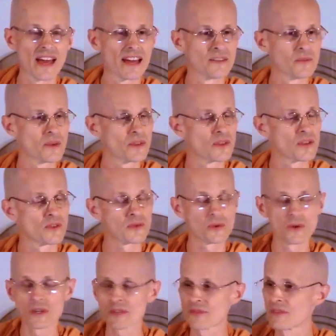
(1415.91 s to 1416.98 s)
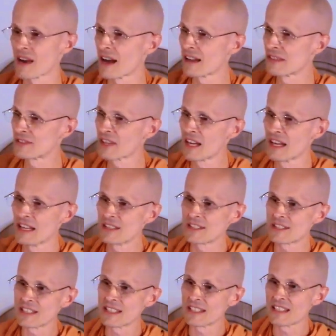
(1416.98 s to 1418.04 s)
And with the sword of knowledge,
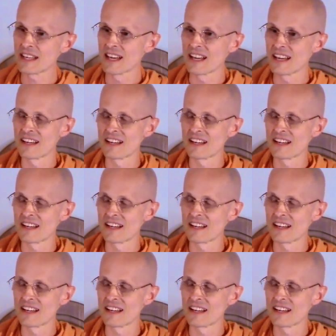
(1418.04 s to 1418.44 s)
she